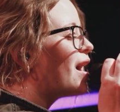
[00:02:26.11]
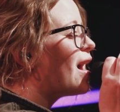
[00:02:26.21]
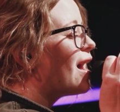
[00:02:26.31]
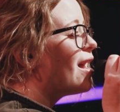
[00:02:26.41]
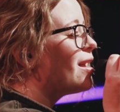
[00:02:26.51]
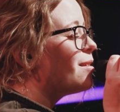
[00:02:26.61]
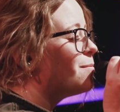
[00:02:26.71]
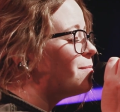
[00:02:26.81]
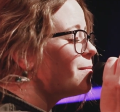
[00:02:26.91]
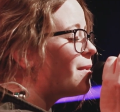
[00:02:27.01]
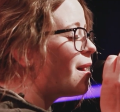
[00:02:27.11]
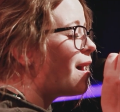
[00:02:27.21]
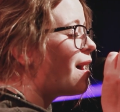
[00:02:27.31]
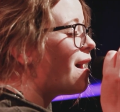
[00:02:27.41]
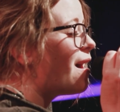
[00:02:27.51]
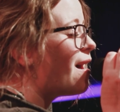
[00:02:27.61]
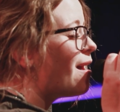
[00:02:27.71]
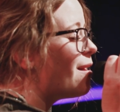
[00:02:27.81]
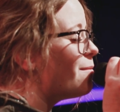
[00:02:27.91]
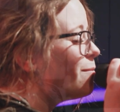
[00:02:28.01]
and serving on the
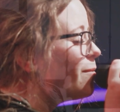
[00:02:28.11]
worship